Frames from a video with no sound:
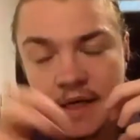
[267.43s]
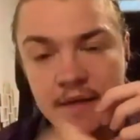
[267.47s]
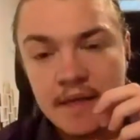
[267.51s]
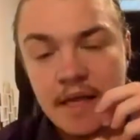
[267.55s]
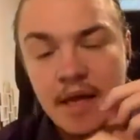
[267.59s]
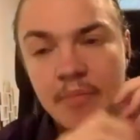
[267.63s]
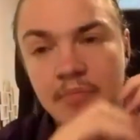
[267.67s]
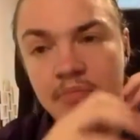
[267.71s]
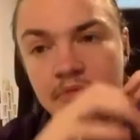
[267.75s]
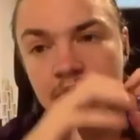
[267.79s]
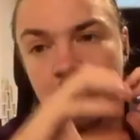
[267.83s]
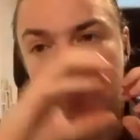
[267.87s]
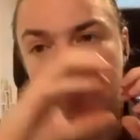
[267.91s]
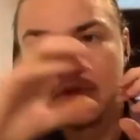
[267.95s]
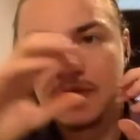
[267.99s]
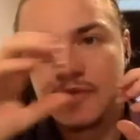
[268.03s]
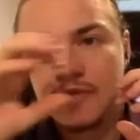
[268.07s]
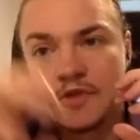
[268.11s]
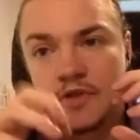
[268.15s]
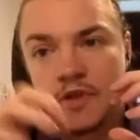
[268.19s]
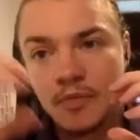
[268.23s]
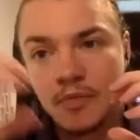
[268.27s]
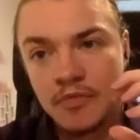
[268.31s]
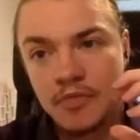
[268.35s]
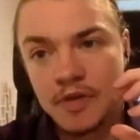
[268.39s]
that
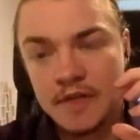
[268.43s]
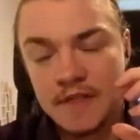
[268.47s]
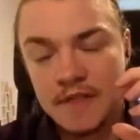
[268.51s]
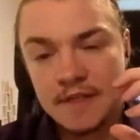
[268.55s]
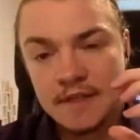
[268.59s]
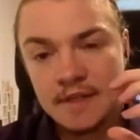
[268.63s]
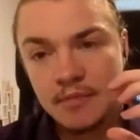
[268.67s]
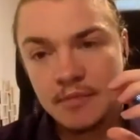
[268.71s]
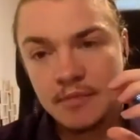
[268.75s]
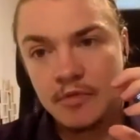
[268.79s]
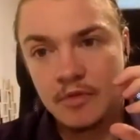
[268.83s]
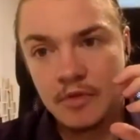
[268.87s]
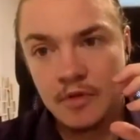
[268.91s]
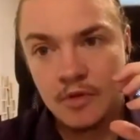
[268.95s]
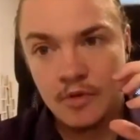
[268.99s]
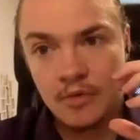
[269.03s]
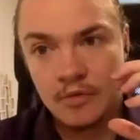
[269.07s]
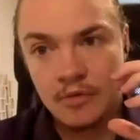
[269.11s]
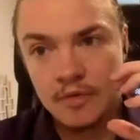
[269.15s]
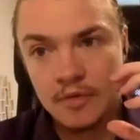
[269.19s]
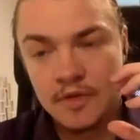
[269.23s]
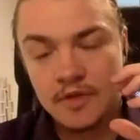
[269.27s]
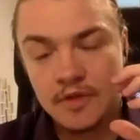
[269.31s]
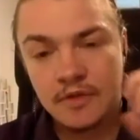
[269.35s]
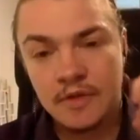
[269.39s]
produces the predictable
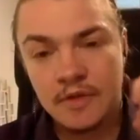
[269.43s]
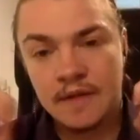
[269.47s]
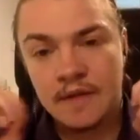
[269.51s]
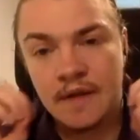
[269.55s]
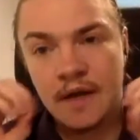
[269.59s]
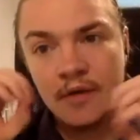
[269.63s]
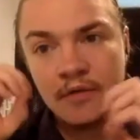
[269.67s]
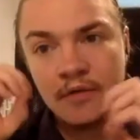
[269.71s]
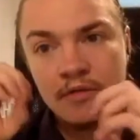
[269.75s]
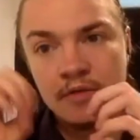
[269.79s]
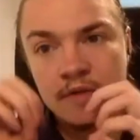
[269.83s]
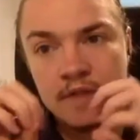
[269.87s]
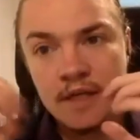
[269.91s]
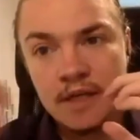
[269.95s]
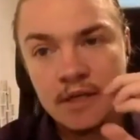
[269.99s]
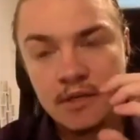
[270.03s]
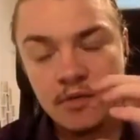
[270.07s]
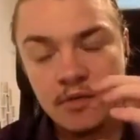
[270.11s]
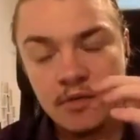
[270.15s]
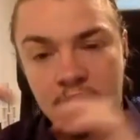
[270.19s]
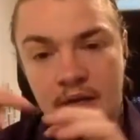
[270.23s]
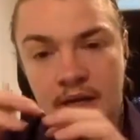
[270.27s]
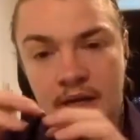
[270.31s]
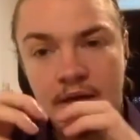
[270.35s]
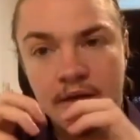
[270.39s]
goals, so that how you take
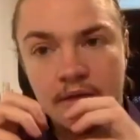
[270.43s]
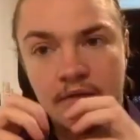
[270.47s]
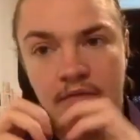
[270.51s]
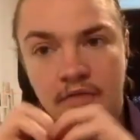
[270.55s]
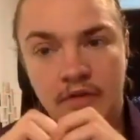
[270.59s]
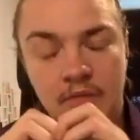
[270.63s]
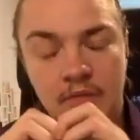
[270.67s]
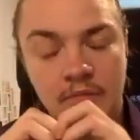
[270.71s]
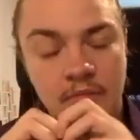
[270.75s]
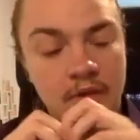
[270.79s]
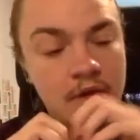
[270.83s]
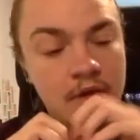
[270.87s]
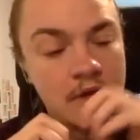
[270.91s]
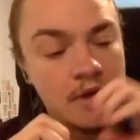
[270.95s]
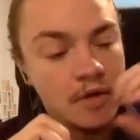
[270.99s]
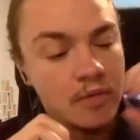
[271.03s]
your client from